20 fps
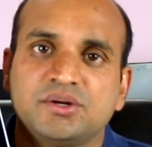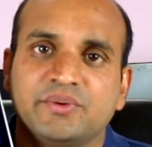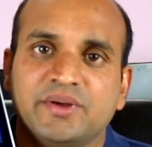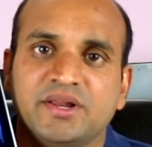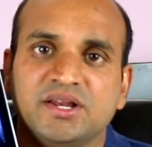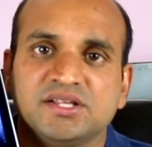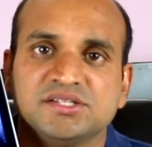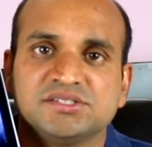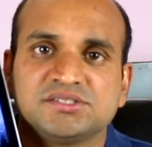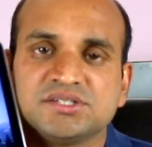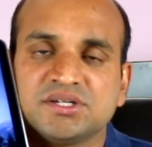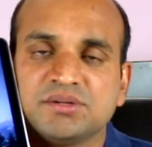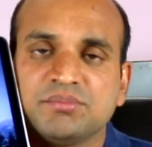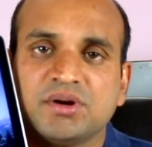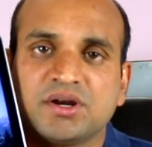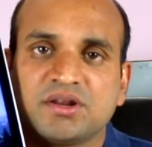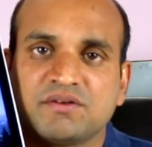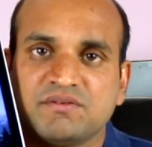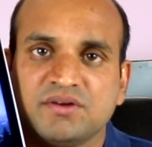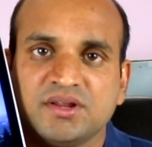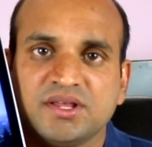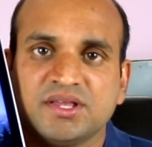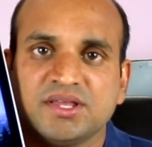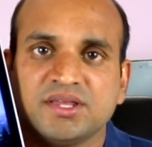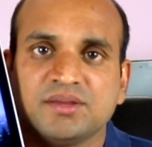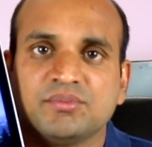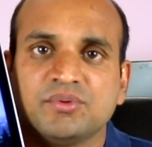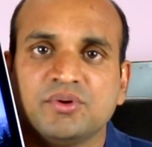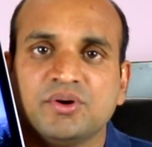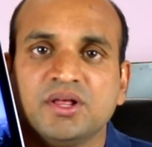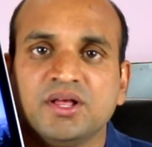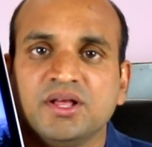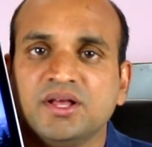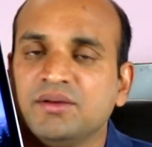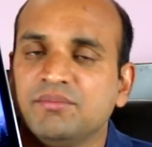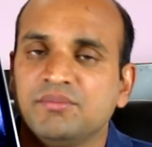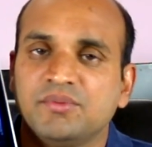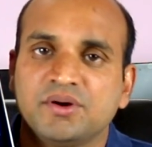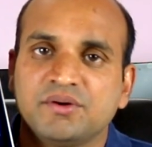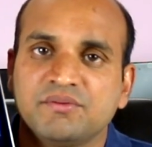12-inch butterfly keyboard.
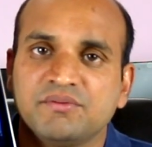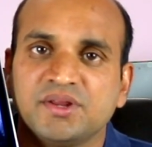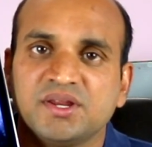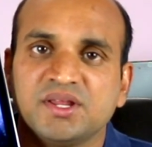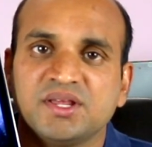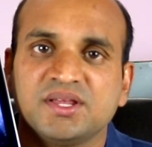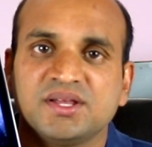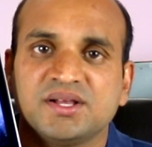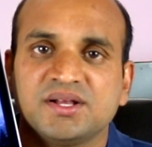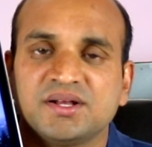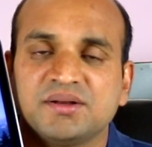Not very